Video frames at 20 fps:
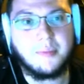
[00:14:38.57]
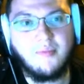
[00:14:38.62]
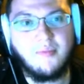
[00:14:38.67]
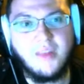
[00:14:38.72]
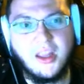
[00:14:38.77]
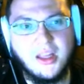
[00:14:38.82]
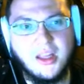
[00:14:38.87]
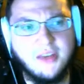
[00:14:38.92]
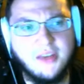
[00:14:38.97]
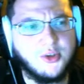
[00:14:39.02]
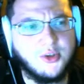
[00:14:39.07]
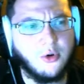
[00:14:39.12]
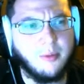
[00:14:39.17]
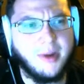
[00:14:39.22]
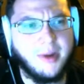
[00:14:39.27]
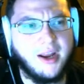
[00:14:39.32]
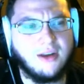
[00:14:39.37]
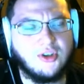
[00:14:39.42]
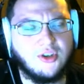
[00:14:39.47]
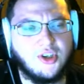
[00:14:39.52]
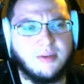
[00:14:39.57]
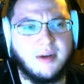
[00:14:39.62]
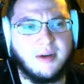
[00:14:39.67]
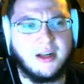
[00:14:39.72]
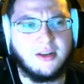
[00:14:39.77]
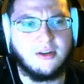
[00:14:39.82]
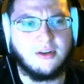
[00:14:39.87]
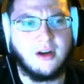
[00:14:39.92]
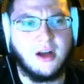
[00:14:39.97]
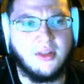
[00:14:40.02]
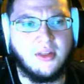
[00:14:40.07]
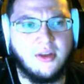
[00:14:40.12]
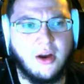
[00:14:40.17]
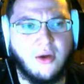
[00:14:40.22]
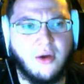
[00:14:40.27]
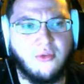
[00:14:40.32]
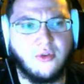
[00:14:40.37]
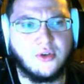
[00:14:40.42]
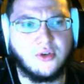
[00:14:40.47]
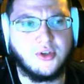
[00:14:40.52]
Leaf Storm and Energy Ball are on
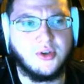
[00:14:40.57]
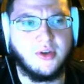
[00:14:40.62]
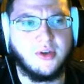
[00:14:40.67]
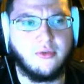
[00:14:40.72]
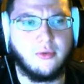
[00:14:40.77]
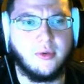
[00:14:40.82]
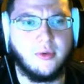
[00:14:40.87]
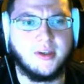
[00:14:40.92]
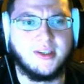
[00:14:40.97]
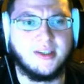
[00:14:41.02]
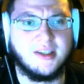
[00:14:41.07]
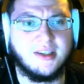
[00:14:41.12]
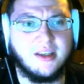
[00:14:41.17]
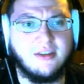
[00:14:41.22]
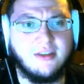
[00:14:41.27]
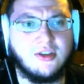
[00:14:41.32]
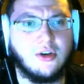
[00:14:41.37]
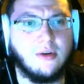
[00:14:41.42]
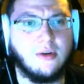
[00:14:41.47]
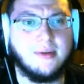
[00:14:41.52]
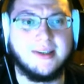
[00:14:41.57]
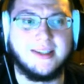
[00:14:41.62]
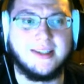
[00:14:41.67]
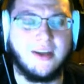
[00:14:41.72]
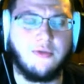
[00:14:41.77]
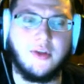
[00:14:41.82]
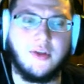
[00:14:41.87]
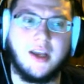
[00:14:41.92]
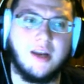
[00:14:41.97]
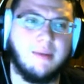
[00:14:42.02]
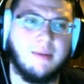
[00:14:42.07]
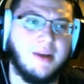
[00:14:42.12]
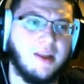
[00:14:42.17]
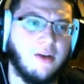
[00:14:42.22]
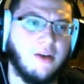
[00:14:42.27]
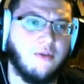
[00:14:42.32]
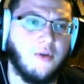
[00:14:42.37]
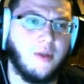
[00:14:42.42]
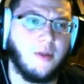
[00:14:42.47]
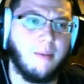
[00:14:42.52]
there for two different reasons. Leaf Storm is definitely going to be
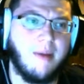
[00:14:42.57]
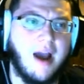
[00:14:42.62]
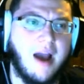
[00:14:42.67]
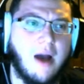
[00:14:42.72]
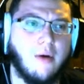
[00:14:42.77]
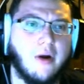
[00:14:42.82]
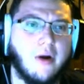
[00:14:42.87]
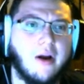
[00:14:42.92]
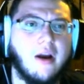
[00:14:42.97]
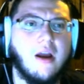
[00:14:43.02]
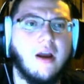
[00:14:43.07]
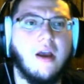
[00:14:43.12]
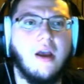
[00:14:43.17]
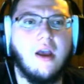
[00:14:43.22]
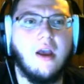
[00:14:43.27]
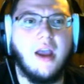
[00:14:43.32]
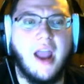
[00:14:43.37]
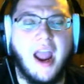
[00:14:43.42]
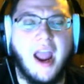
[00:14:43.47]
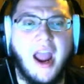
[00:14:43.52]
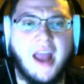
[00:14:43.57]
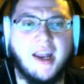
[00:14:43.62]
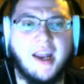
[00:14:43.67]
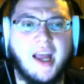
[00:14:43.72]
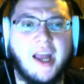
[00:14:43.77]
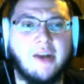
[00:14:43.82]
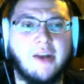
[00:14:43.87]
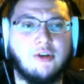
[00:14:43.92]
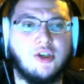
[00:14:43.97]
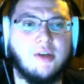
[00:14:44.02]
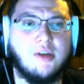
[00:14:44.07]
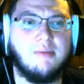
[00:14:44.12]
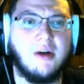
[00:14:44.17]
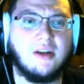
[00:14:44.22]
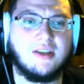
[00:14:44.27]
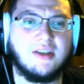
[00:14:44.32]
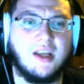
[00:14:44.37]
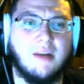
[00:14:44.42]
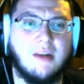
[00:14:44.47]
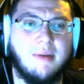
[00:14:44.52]
there for the power, and Energy
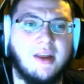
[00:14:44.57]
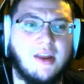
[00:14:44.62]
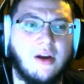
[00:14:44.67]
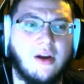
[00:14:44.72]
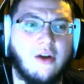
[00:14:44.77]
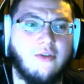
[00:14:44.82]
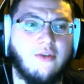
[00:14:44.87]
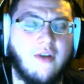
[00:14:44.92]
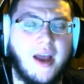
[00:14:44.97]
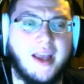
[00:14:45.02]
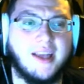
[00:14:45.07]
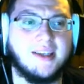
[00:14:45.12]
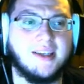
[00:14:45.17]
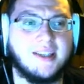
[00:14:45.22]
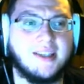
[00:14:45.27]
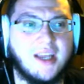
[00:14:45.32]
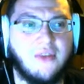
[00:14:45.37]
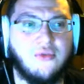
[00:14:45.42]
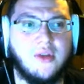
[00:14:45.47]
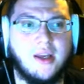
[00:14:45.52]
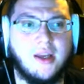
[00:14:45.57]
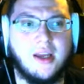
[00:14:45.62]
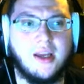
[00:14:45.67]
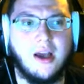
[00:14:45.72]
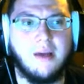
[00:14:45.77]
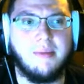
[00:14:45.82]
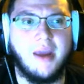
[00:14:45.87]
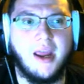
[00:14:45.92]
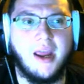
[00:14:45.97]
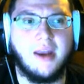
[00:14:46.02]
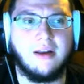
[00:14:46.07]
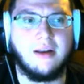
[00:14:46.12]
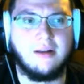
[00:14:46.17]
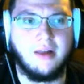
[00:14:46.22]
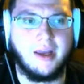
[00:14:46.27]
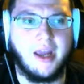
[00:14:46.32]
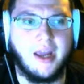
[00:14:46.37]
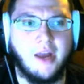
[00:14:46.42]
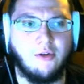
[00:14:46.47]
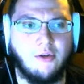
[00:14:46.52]
Ball is going to be there if I can safely come in,
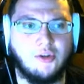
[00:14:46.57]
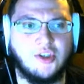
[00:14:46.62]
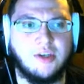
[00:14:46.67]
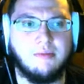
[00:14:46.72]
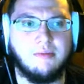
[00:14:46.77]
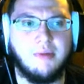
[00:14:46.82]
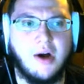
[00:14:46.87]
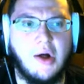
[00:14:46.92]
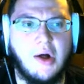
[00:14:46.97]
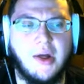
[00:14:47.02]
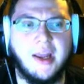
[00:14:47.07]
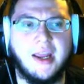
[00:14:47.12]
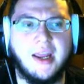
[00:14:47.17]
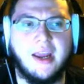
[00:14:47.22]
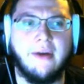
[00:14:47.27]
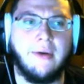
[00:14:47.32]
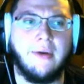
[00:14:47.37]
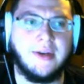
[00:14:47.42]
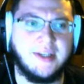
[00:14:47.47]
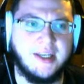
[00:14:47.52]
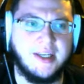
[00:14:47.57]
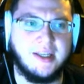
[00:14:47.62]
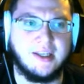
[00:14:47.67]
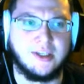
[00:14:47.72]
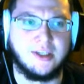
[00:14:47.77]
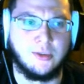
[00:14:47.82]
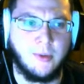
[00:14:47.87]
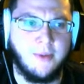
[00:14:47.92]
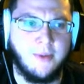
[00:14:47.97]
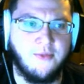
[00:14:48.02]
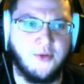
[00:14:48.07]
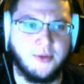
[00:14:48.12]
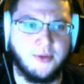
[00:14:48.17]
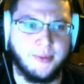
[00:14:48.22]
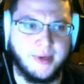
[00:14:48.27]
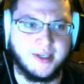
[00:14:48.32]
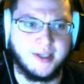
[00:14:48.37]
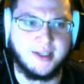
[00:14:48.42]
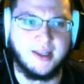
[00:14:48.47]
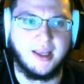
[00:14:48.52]
click Energy Ball, and guarantee the sweep for the
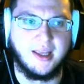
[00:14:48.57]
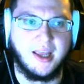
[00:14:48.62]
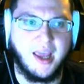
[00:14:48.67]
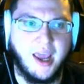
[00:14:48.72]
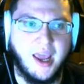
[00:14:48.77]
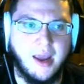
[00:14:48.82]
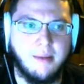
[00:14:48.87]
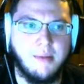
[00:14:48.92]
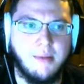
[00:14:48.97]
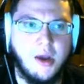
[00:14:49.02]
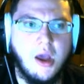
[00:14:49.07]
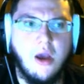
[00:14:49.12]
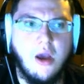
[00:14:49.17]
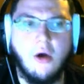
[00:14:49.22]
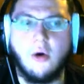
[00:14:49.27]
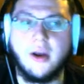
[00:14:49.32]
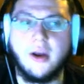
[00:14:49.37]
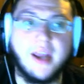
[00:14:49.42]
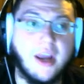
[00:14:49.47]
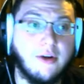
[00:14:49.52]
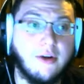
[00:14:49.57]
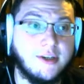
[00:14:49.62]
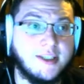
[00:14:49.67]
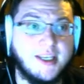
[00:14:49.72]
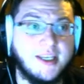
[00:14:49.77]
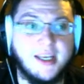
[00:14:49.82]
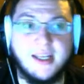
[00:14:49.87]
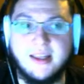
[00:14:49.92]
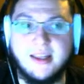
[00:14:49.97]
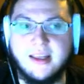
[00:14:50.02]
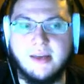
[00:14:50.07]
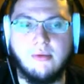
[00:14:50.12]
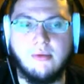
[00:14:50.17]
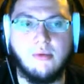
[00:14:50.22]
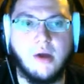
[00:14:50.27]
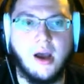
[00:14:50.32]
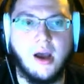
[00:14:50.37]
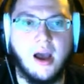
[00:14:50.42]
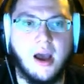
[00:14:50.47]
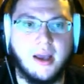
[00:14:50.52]
rest of the game, or guarantee
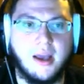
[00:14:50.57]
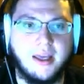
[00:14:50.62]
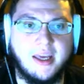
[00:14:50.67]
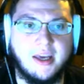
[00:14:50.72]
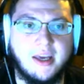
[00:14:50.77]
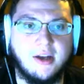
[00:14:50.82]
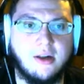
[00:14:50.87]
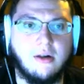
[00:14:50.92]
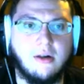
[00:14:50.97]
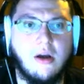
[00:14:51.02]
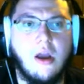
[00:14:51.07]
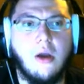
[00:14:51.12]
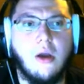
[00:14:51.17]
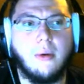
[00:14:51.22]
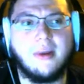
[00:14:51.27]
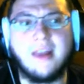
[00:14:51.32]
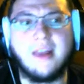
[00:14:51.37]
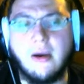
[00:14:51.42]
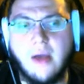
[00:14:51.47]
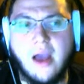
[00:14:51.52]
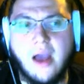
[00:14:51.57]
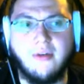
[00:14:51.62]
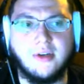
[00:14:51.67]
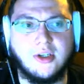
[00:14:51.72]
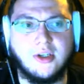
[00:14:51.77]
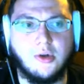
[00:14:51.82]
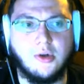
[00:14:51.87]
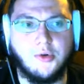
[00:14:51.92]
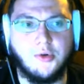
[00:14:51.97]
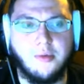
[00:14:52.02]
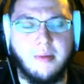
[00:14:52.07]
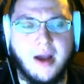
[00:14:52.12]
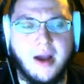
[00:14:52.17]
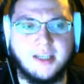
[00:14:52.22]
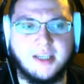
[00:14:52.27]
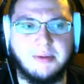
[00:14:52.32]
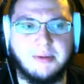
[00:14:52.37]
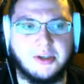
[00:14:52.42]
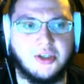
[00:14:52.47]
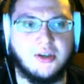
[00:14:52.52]
the kill without having to lower my
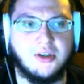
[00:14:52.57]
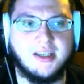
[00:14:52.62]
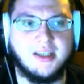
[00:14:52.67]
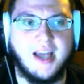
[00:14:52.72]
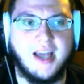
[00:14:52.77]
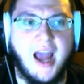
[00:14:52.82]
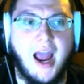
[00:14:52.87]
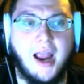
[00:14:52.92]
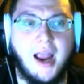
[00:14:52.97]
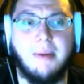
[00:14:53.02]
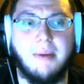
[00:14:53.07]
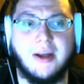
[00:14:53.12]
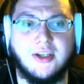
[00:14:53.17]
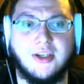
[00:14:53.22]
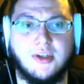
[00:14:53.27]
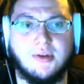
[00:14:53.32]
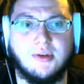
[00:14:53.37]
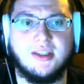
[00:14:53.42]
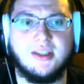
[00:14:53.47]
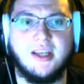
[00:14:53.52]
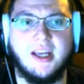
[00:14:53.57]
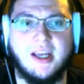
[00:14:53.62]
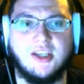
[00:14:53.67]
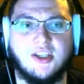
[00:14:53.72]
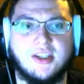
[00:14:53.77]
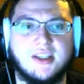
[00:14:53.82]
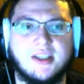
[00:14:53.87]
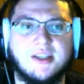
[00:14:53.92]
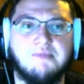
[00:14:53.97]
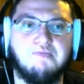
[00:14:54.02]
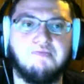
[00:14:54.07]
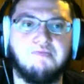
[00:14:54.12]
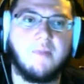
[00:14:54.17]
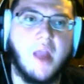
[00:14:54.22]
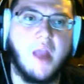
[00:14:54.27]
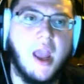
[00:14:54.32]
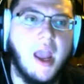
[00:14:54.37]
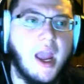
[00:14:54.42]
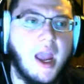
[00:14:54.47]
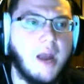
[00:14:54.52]
special attack by 2 stages.
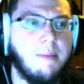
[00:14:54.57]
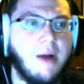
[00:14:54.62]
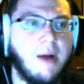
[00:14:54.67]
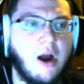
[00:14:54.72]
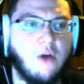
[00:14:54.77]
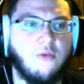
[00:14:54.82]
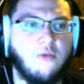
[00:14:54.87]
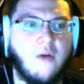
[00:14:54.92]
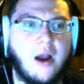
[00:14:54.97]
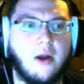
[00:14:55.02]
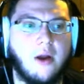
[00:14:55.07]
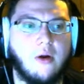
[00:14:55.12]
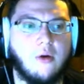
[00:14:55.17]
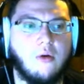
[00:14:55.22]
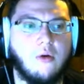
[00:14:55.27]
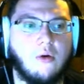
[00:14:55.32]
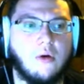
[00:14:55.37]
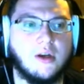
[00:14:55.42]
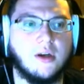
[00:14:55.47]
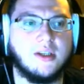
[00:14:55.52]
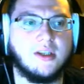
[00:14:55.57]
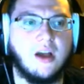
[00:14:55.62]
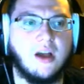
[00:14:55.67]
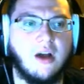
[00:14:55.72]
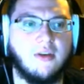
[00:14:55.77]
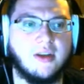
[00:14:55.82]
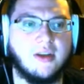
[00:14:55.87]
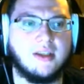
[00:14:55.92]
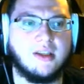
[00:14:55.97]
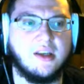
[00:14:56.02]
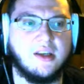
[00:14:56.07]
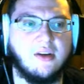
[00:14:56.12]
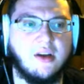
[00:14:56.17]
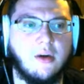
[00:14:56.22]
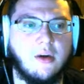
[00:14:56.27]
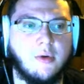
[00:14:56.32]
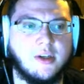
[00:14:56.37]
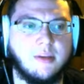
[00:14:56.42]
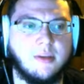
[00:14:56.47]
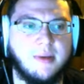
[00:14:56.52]
Hidden Power Fire, of course, obviously
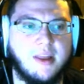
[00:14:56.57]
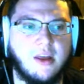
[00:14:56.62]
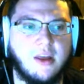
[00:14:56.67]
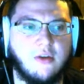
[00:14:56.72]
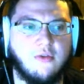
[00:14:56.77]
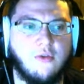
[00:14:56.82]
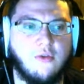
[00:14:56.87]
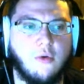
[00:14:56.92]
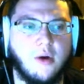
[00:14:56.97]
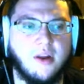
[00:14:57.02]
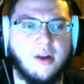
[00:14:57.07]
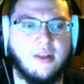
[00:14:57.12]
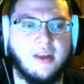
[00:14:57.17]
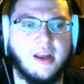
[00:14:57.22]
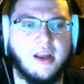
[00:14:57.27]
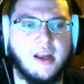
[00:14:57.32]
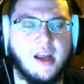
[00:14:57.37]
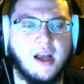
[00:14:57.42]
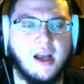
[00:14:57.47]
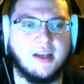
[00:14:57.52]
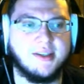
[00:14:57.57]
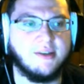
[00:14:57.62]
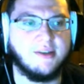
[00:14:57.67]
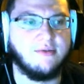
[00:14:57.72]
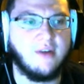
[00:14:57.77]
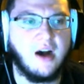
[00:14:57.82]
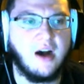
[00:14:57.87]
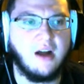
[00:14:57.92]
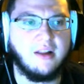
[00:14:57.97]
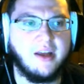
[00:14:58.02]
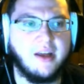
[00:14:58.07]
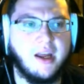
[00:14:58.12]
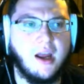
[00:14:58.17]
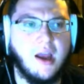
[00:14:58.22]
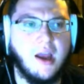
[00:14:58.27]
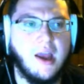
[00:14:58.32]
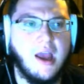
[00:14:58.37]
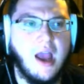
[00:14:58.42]
going to be there for the Savali.